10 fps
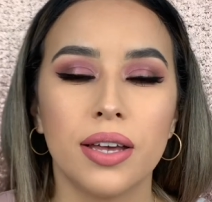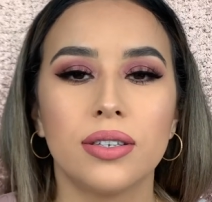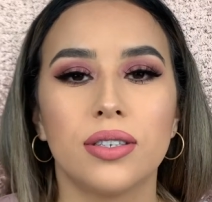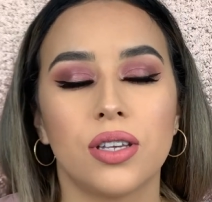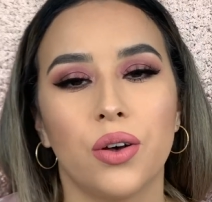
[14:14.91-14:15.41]

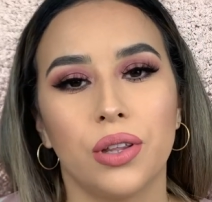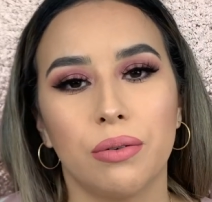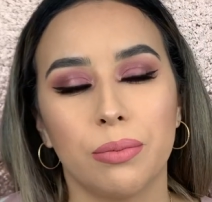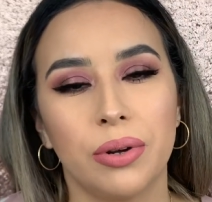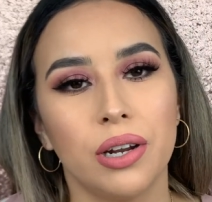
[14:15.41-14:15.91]
So
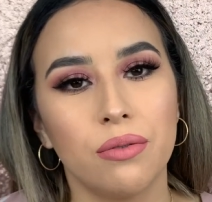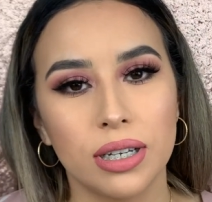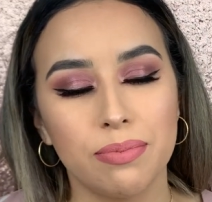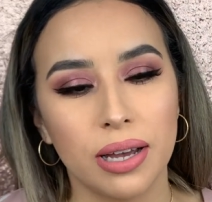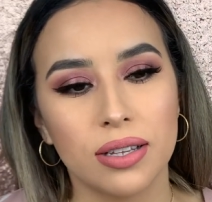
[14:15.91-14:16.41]
they were putting
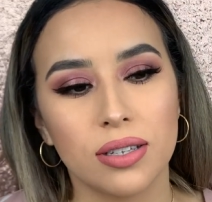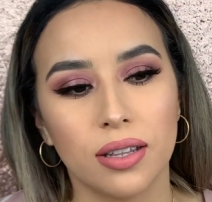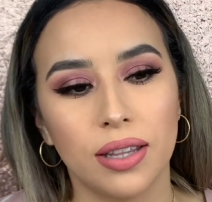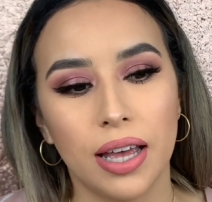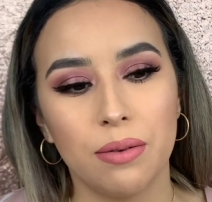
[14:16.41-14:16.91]
wristbands
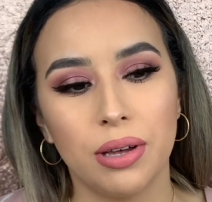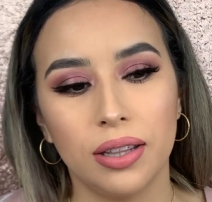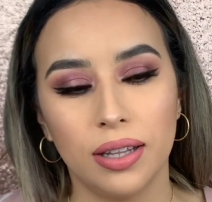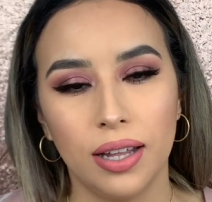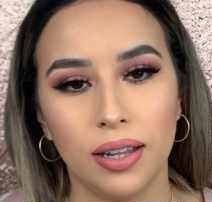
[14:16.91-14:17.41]
on them
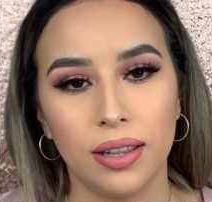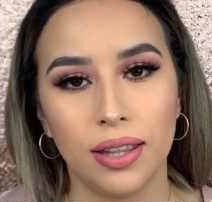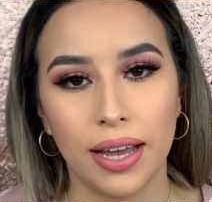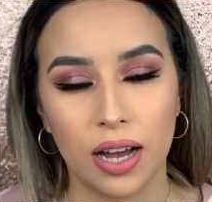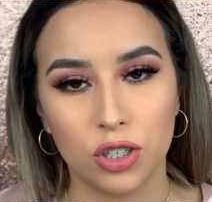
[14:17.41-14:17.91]
and then
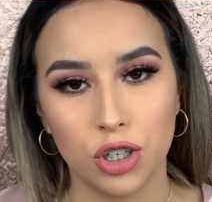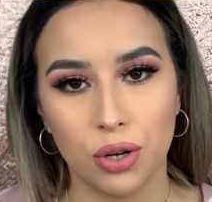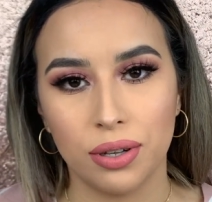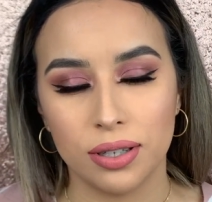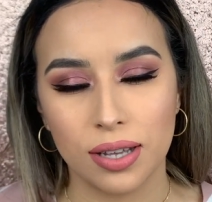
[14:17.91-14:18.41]
they got to
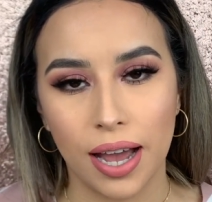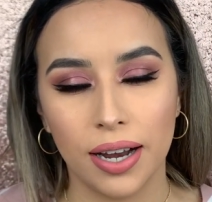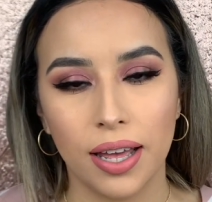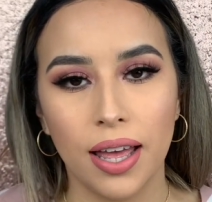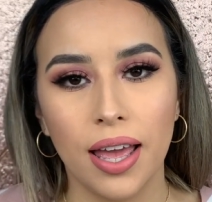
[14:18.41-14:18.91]
go inside.